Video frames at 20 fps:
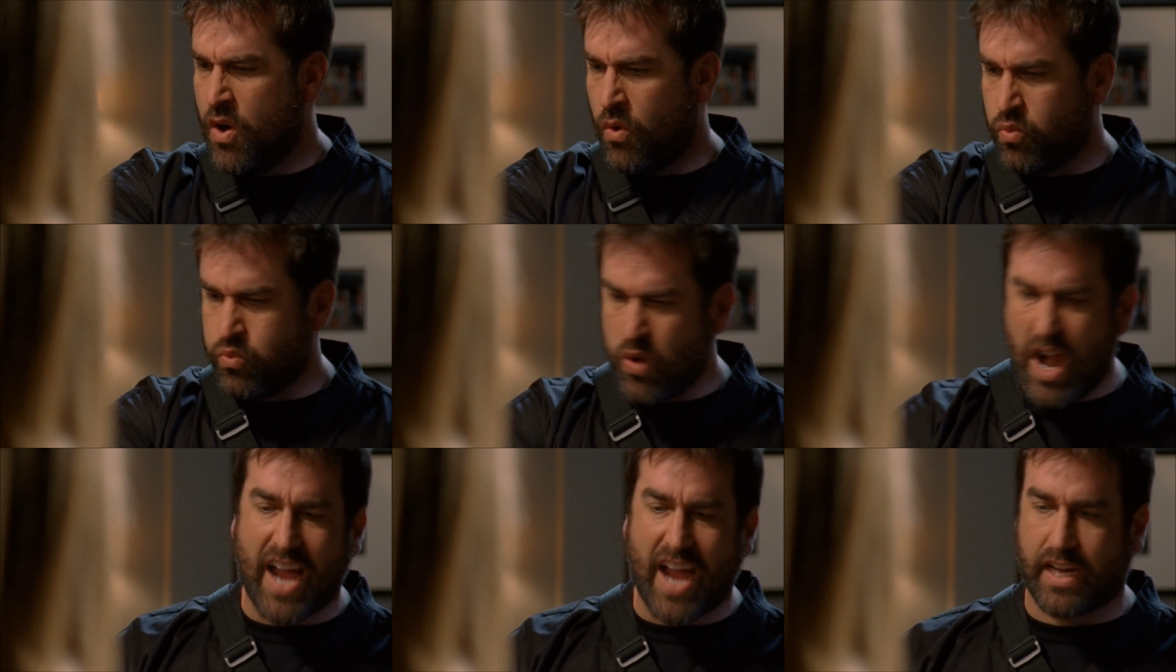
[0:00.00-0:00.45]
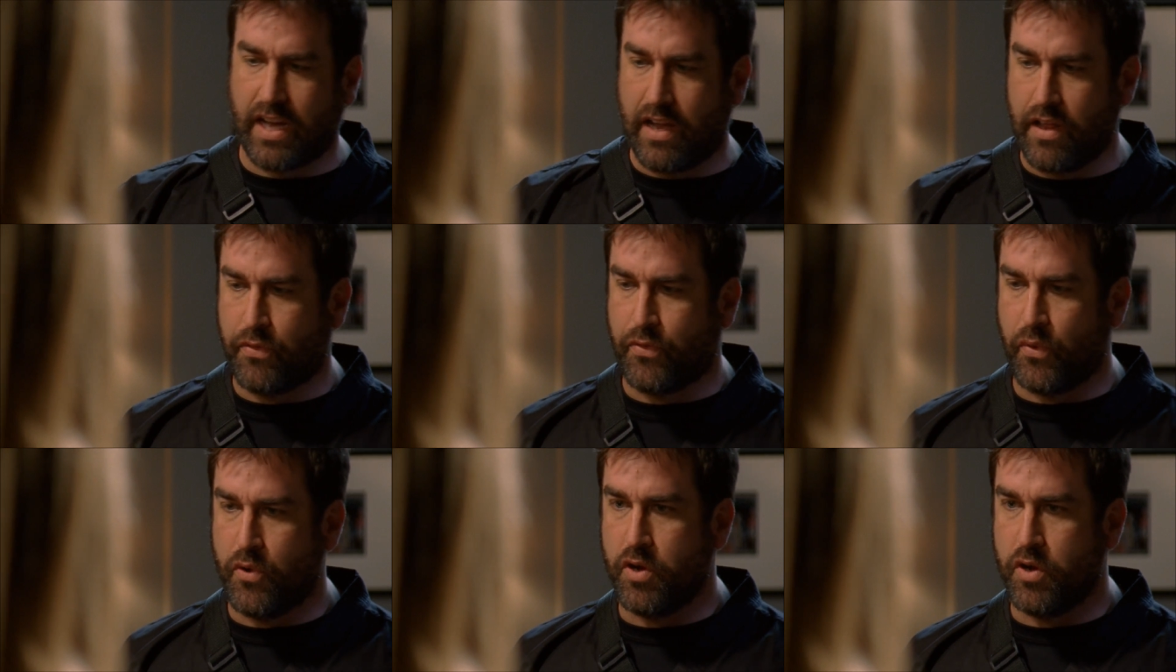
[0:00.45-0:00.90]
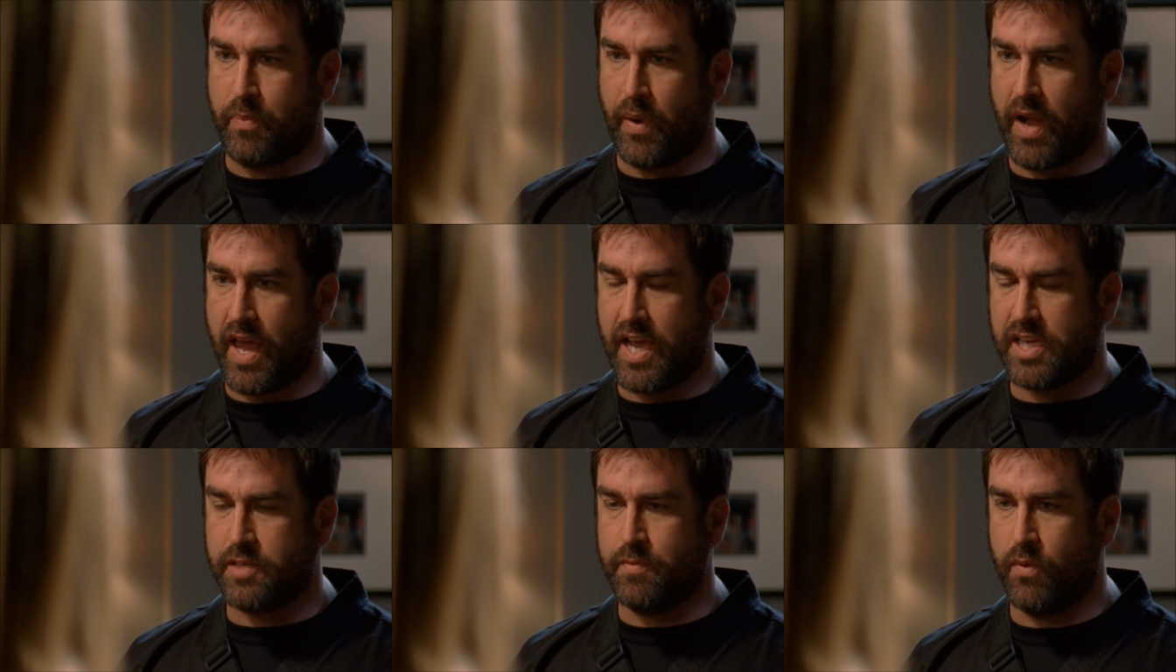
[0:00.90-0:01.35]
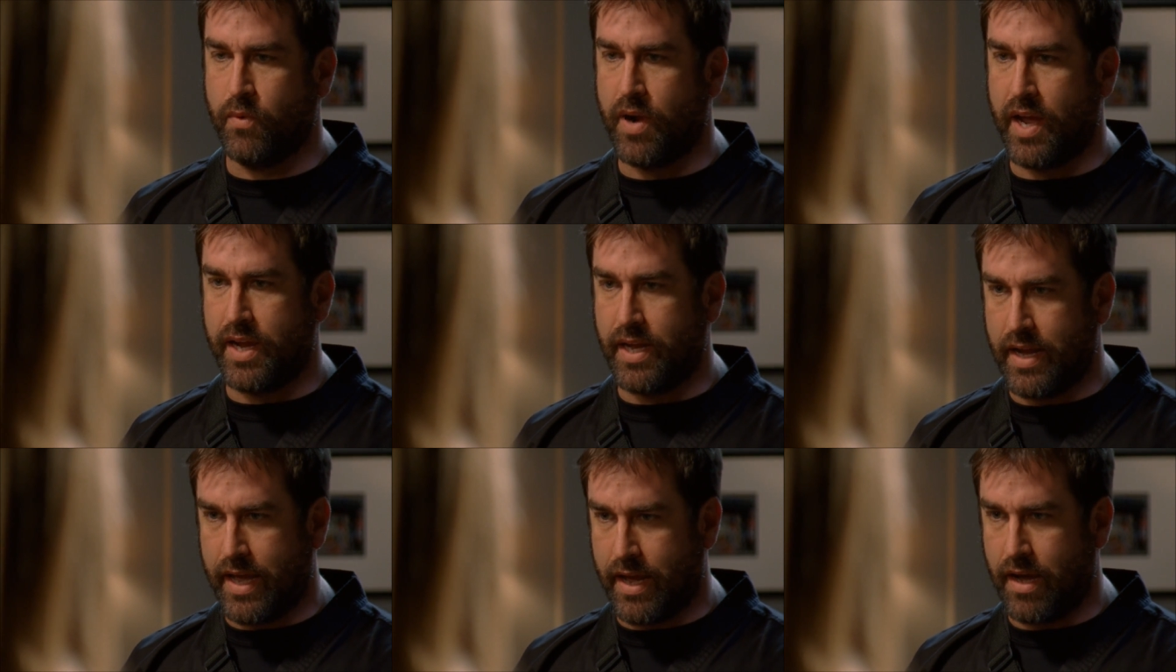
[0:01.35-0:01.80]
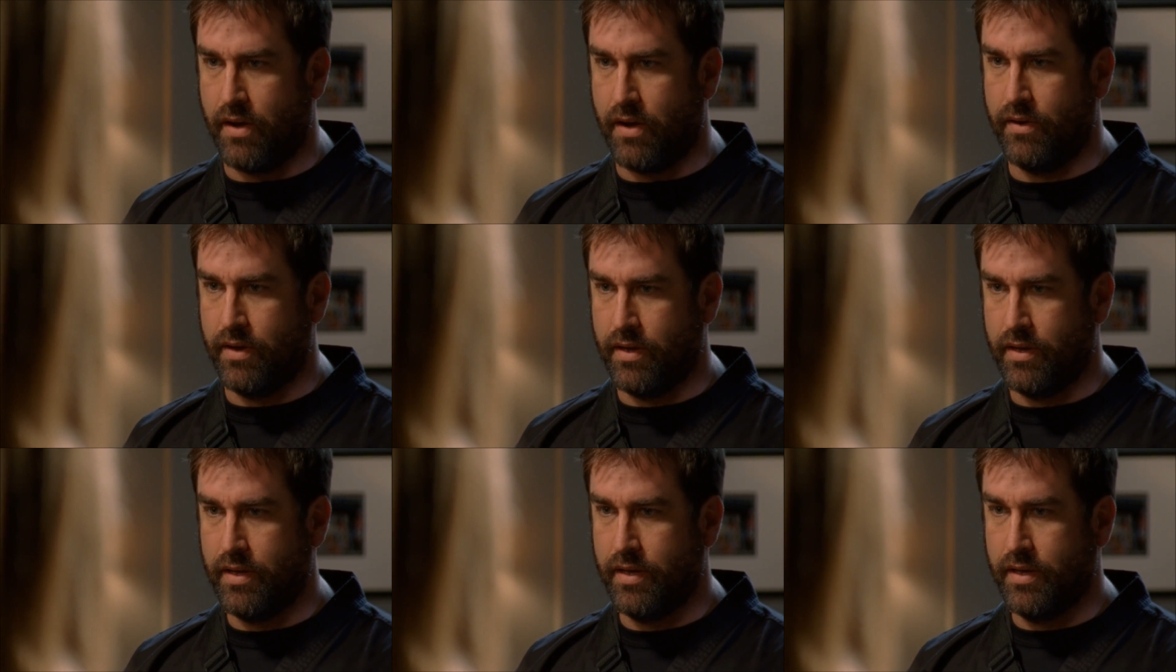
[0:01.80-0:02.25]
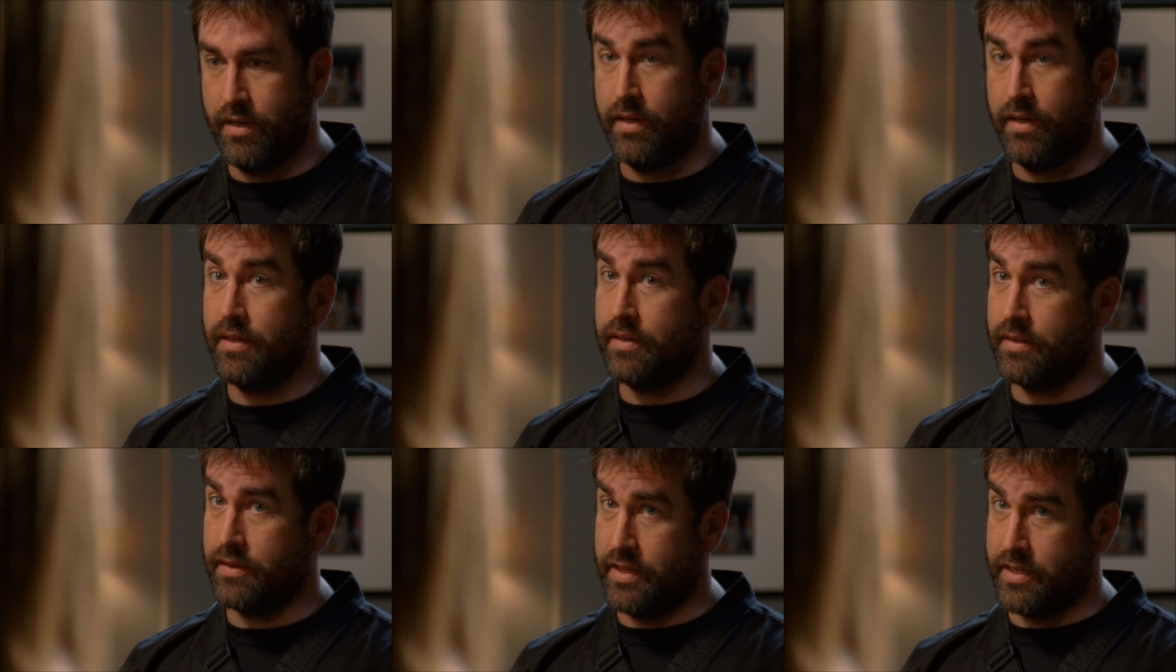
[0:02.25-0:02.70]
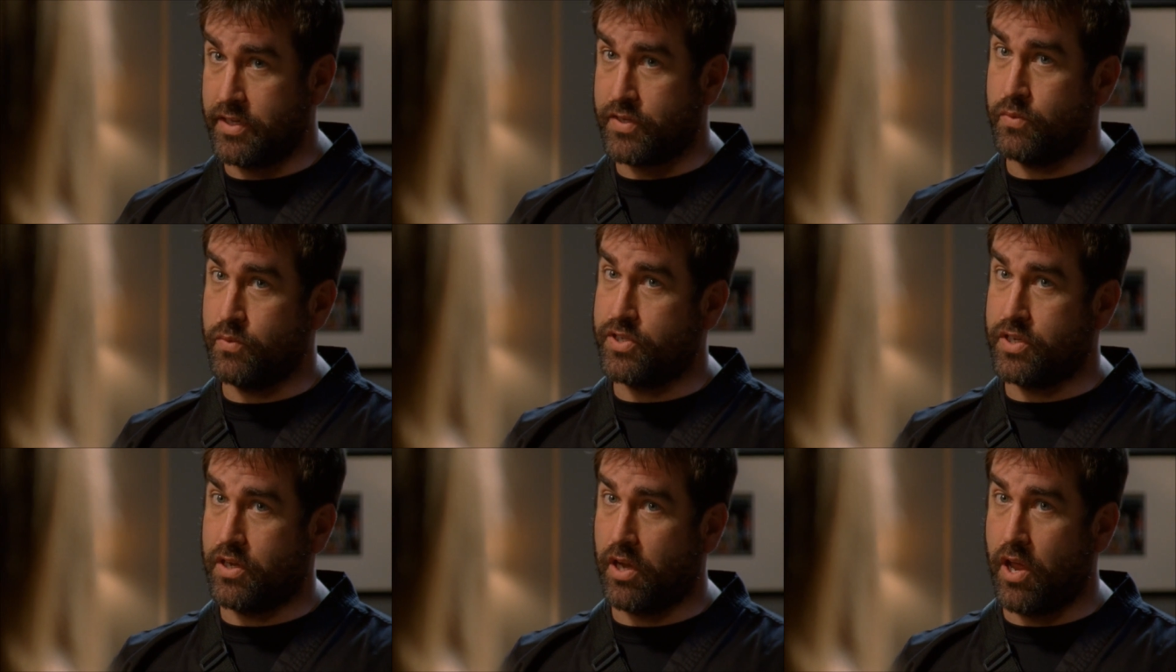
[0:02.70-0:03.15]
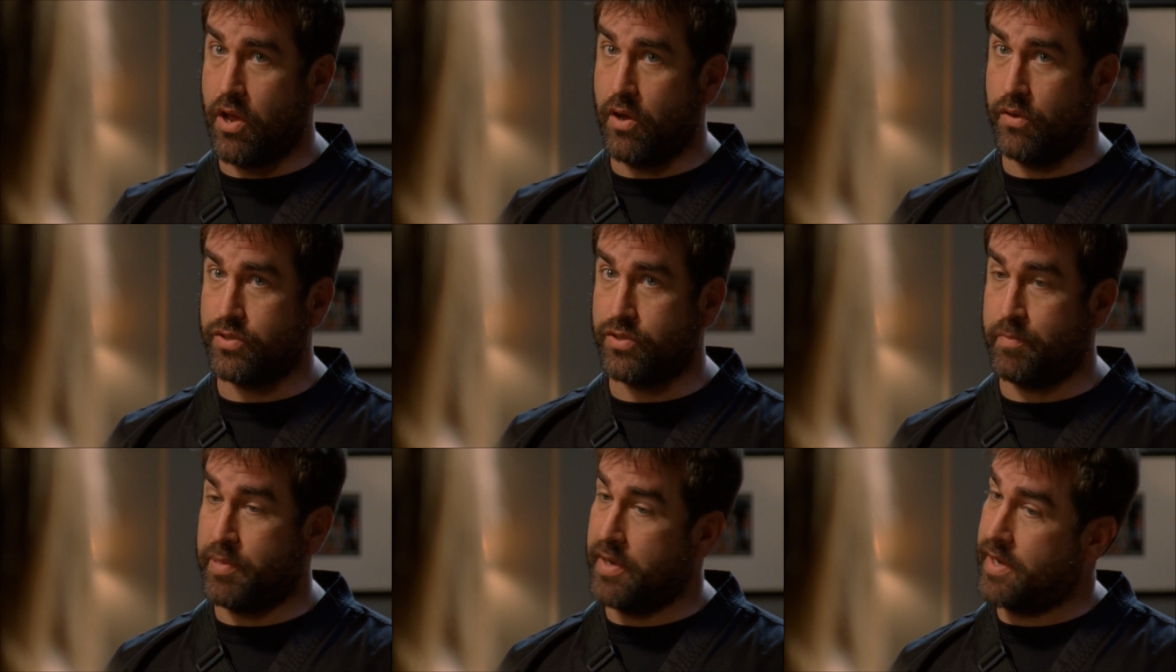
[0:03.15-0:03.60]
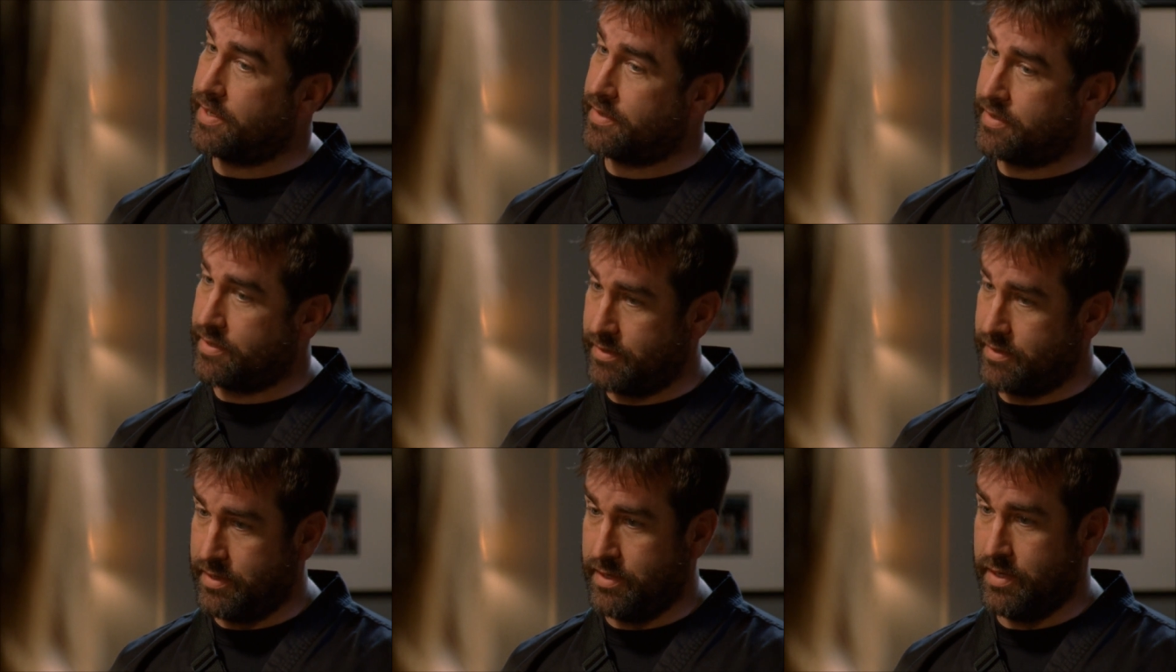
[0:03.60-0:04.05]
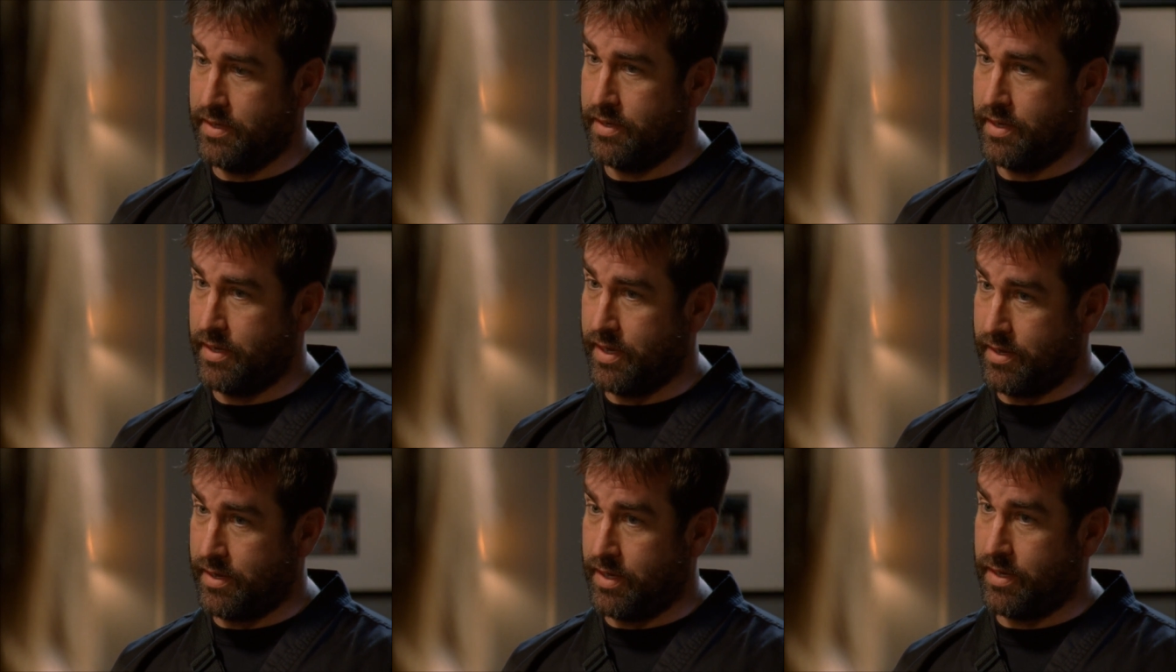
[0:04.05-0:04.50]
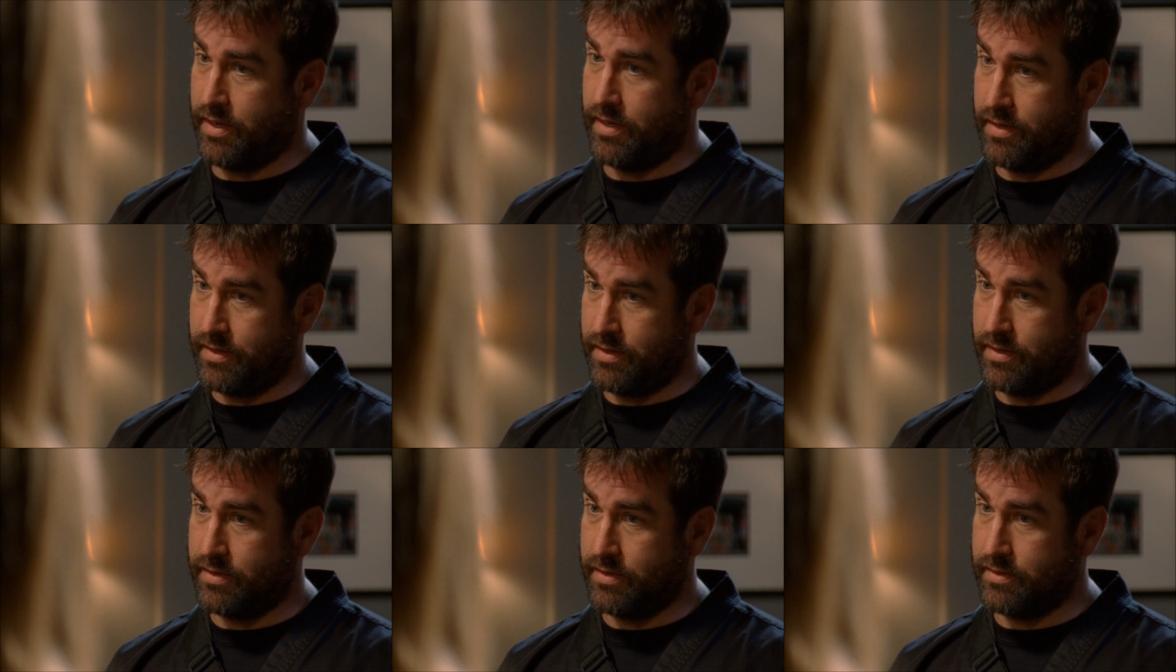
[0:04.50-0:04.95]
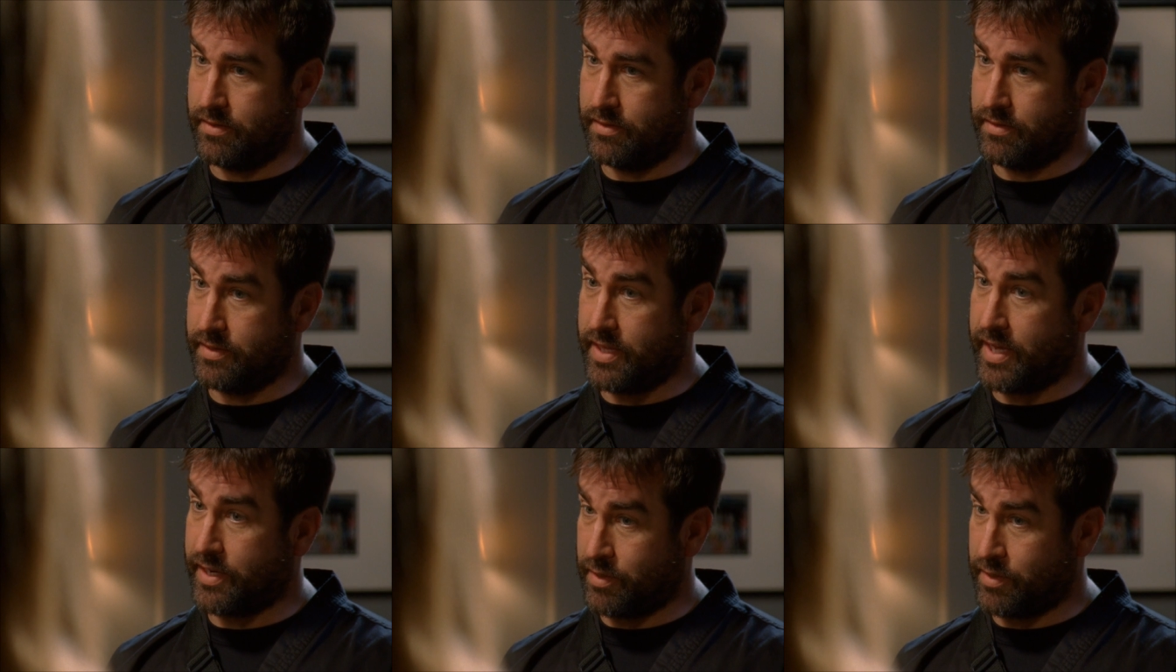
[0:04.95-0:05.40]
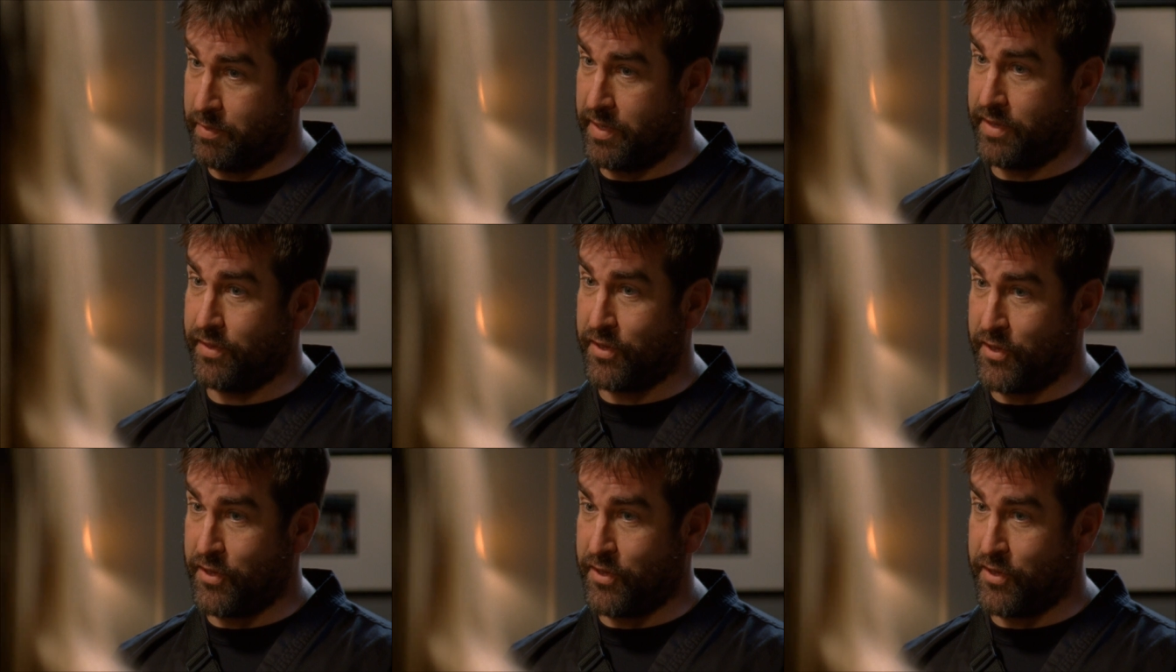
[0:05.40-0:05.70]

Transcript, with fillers: rocketing through your plasma right now. This was close, but hey, that could be the